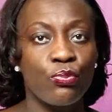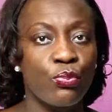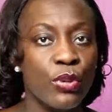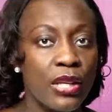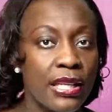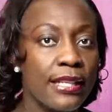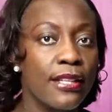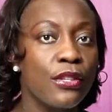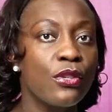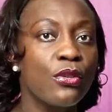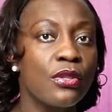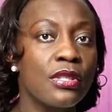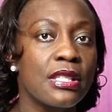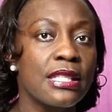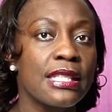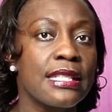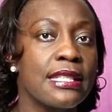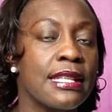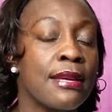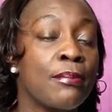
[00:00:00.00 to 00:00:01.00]
really huge
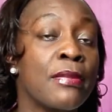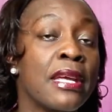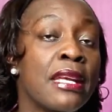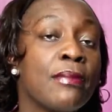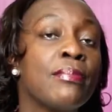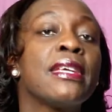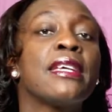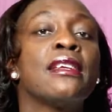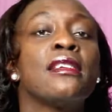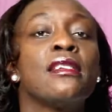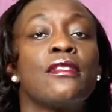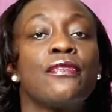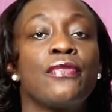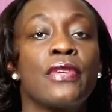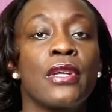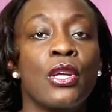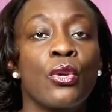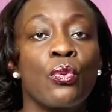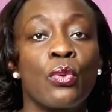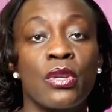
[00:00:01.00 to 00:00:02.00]
cysts that may be
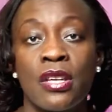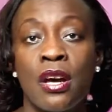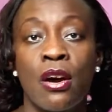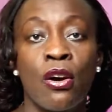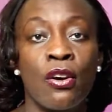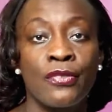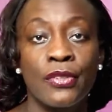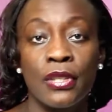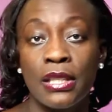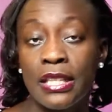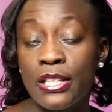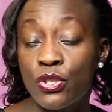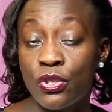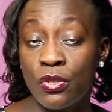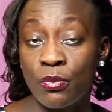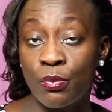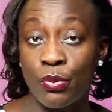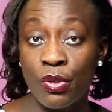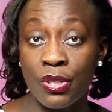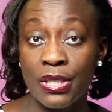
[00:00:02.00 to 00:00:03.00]
interfering with our
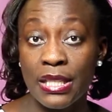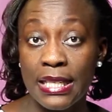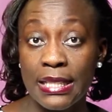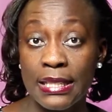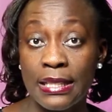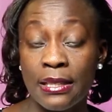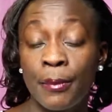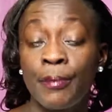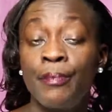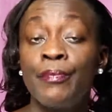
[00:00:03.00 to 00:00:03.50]
ovulation process.